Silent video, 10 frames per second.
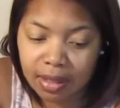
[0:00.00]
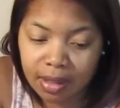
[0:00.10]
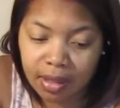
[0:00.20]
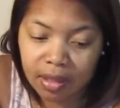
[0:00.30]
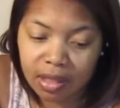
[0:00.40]

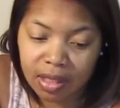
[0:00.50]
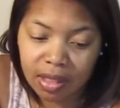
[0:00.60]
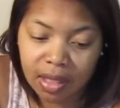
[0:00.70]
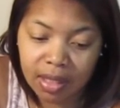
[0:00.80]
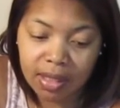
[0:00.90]
This is just
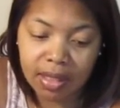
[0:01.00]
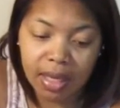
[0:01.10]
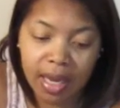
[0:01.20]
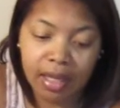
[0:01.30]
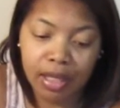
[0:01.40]
going to
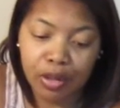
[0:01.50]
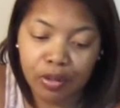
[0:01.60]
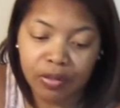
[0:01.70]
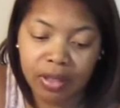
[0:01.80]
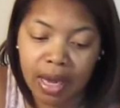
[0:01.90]
slightly
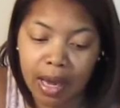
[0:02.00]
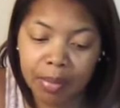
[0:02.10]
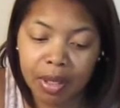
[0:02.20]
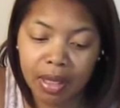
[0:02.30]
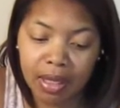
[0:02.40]
overlap
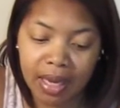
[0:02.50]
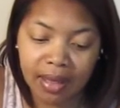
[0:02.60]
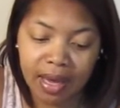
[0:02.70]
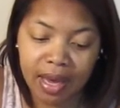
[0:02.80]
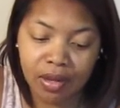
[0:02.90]

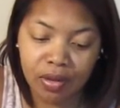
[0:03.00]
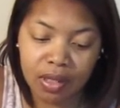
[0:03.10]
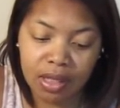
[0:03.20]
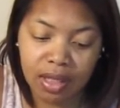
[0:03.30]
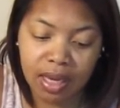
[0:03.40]
like that. You'll
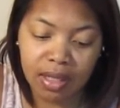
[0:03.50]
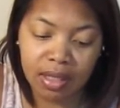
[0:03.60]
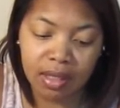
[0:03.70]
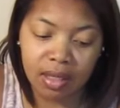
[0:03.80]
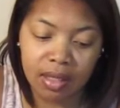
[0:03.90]
see that it's
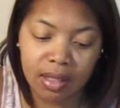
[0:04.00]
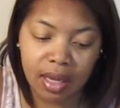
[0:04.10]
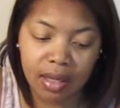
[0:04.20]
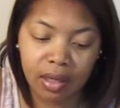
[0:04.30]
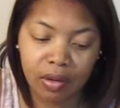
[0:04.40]
just going to
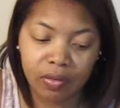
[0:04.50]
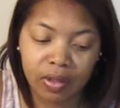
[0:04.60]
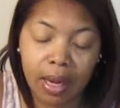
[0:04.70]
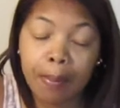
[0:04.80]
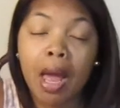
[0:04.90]
slightly
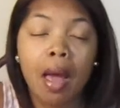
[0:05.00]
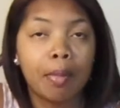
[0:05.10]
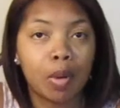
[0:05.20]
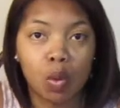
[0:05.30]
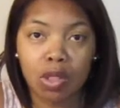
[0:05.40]
overlap,
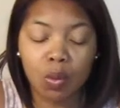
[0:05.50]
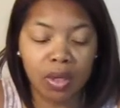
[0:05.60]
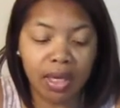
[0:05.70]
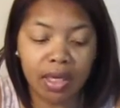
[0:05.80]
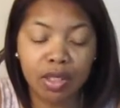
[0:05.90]
but once we
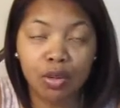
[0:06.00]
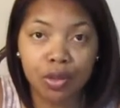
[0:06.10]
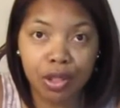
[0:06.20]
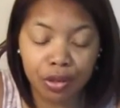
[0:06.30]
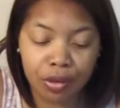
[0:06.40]
get into
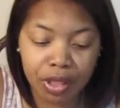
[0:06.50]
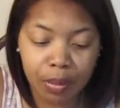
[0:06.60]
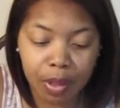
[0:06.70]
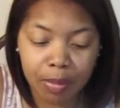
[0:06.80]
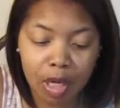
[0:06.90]
it, you'll see
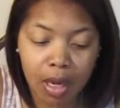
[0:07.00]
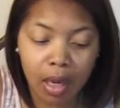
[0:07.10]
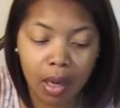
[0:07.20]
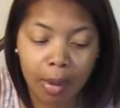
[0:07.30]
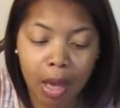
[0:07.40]
what I'm
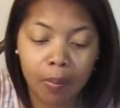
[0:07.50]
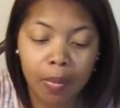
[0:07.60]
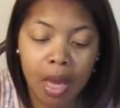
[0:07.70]
talking about.